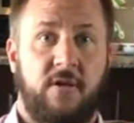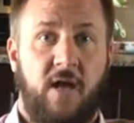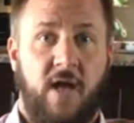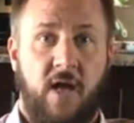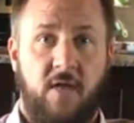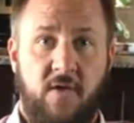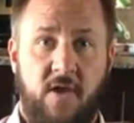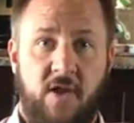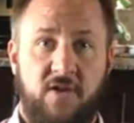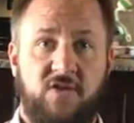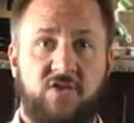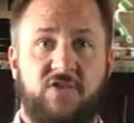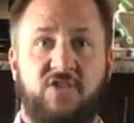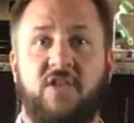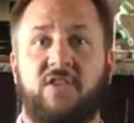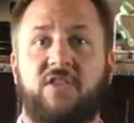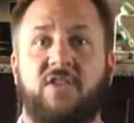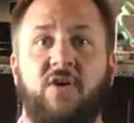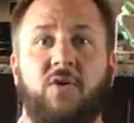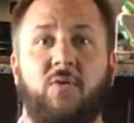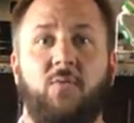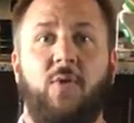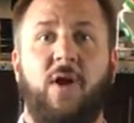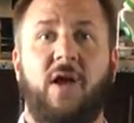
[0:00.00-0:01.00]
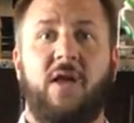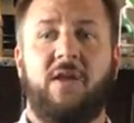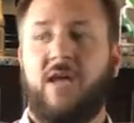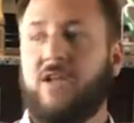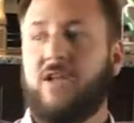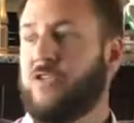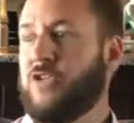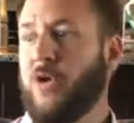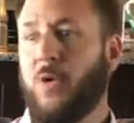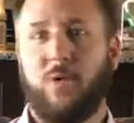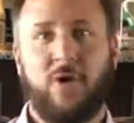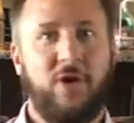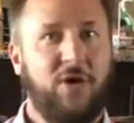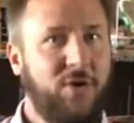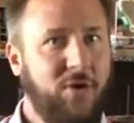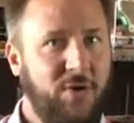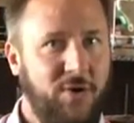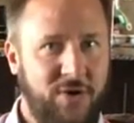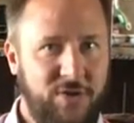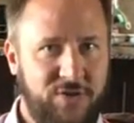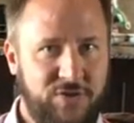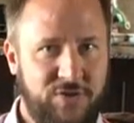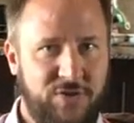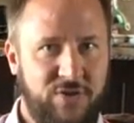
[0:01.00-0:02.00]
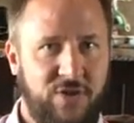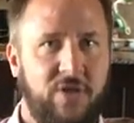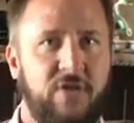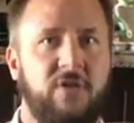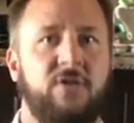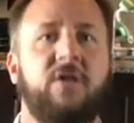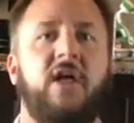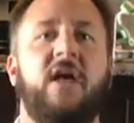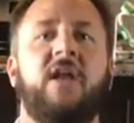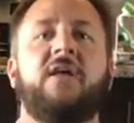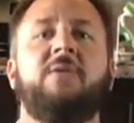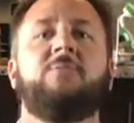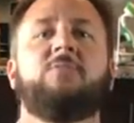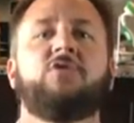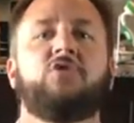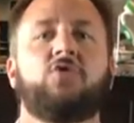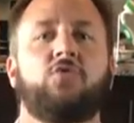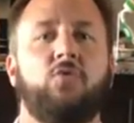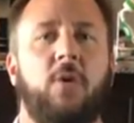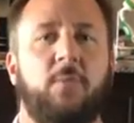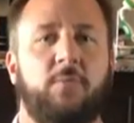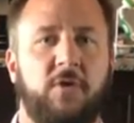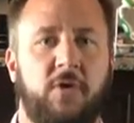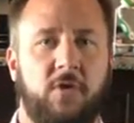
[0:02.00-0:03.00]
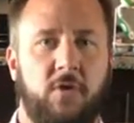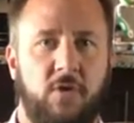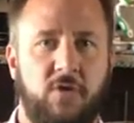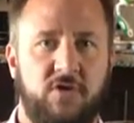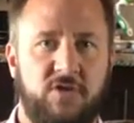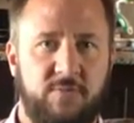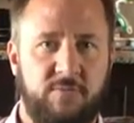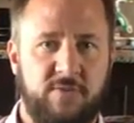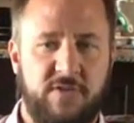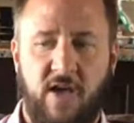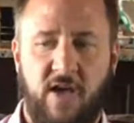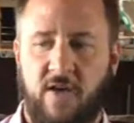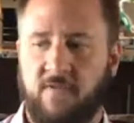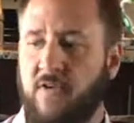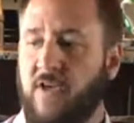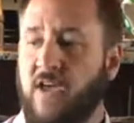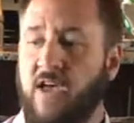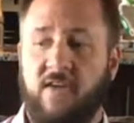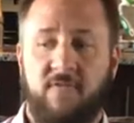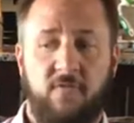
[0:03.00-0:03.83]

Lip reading: And then I just sit there and wait. And don't encourage. Let him screw up the courage himself.